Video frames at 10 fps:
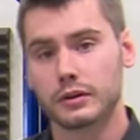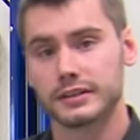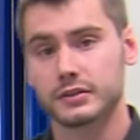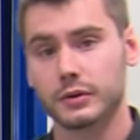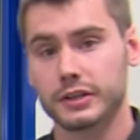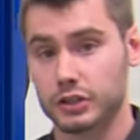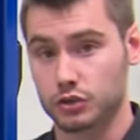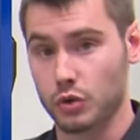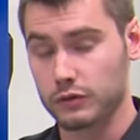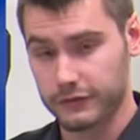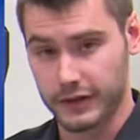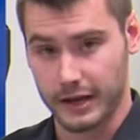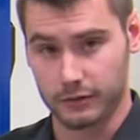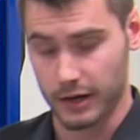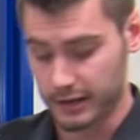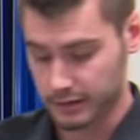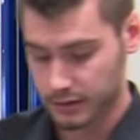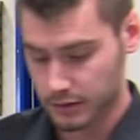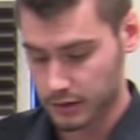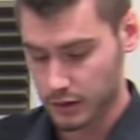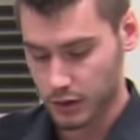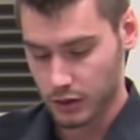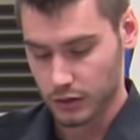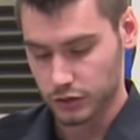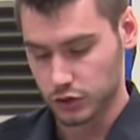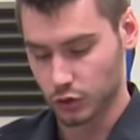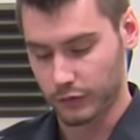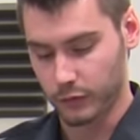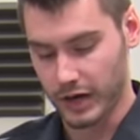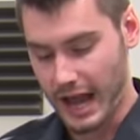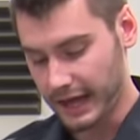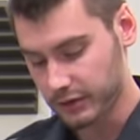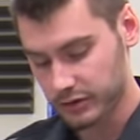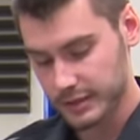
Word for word: is going to control for that, right? So if we're accurately